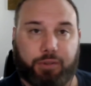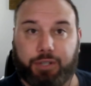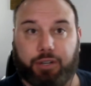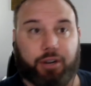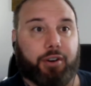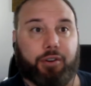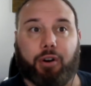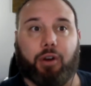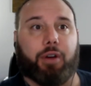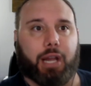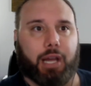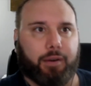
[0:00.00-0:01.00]
So we started to
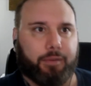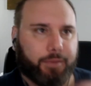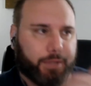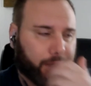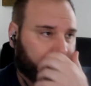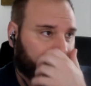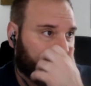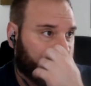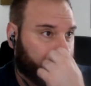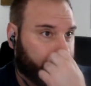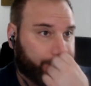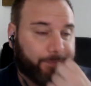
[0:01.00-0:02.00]
grow again. So, and
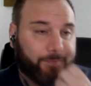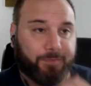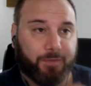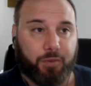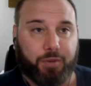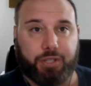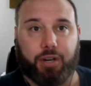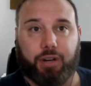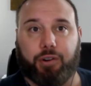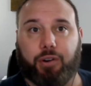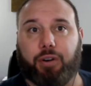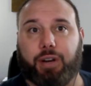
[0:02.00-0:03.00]
mm-hmm. we started
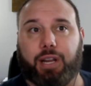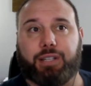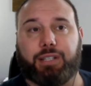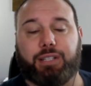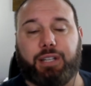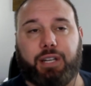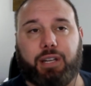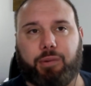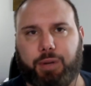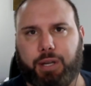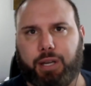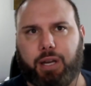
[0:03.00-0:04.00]
to grow in Kansas City.
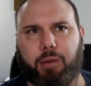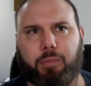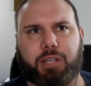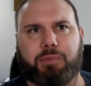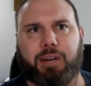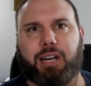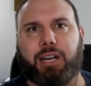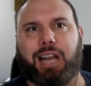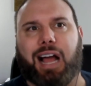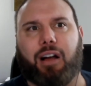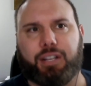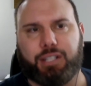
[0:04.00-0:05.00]
We um, expanded
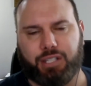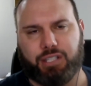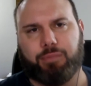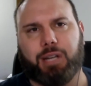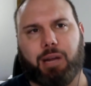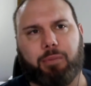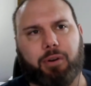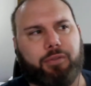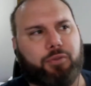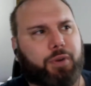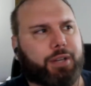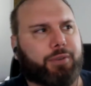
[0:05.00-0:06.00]
Dallas in September
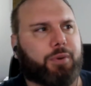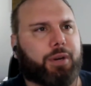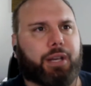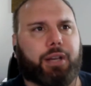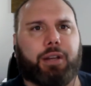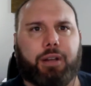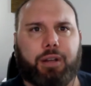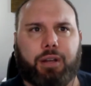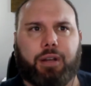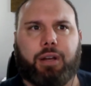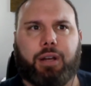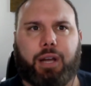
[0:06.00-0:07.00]
of 2020
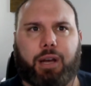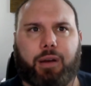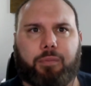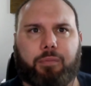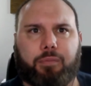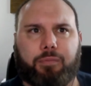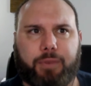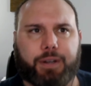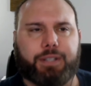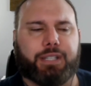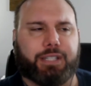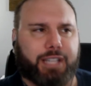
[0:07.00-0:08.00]
um,
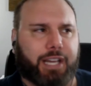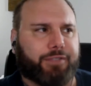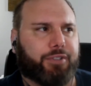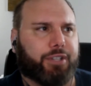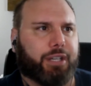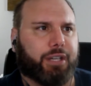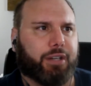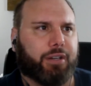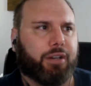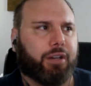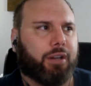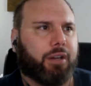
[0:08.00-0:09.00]
very successfully. And
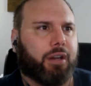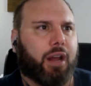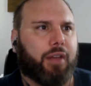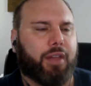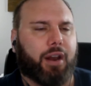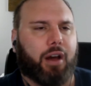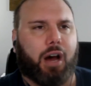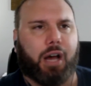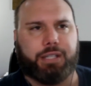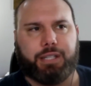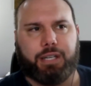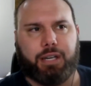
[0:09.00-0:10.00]
and then
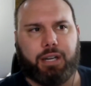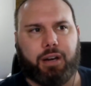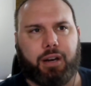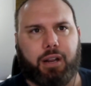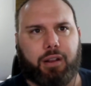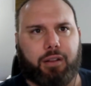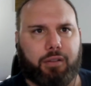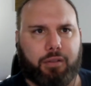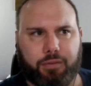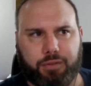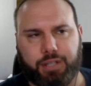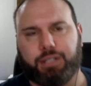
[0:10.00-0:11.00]
Austin and and
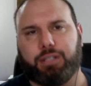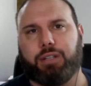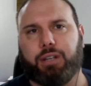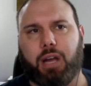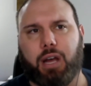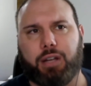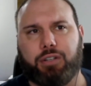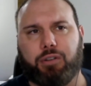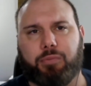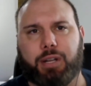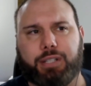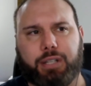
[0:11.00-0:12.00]
just uh, two
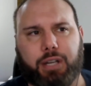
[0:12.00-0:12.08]
months ago.